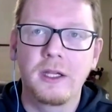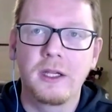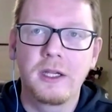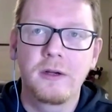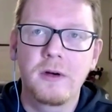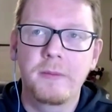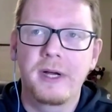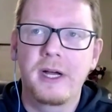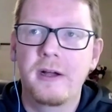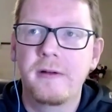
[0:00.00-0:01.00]
you,
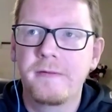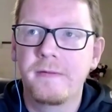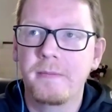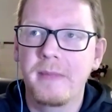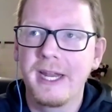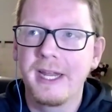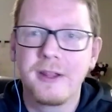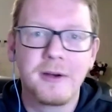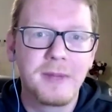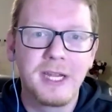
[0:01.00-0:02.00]
above many
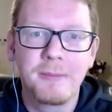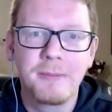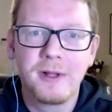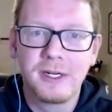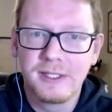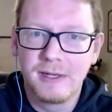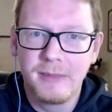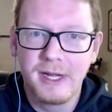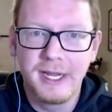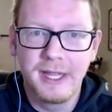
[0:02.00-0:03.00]
other people, are
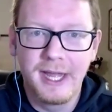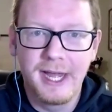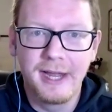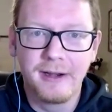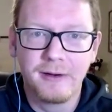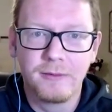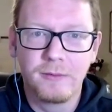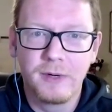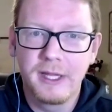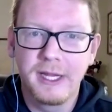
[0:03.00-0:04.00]
somebody that
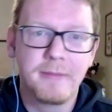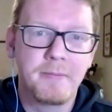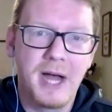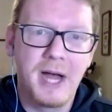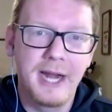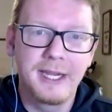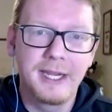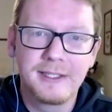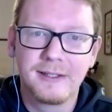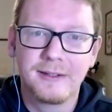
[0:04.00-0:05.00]
really
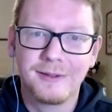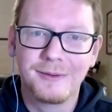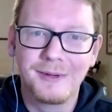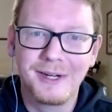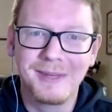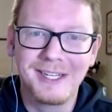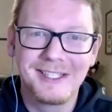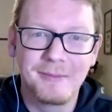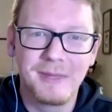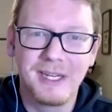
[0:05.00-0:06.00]
embodies what it
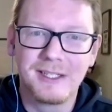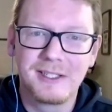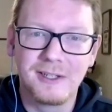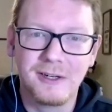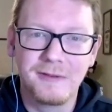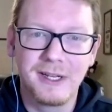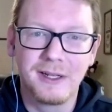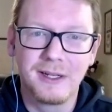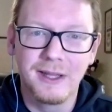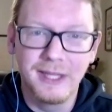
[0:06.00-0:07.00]
means to be a
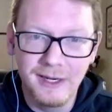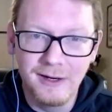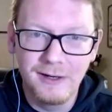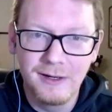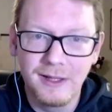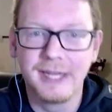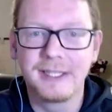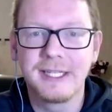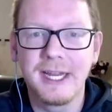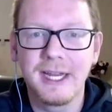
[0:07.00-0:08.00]
servant leader,
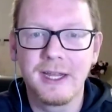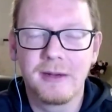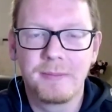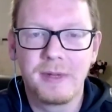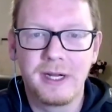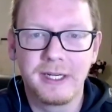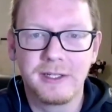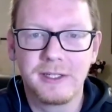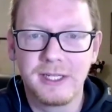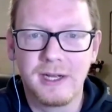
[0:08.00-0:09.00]
like taking it upon
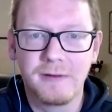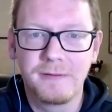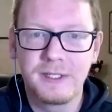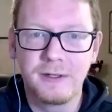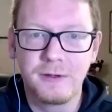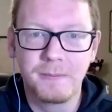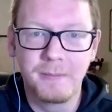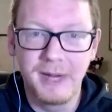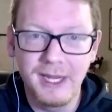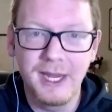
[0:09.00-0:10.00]
yourself to
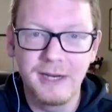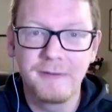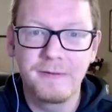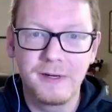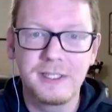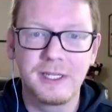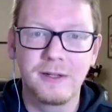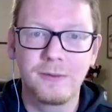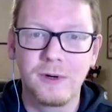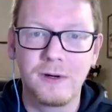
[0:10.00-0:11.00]
make a difference
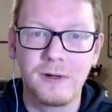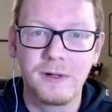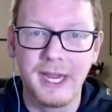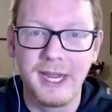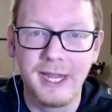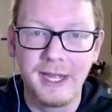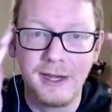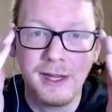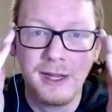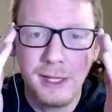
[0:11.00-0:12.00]
in the world
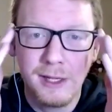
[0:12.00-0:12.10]
and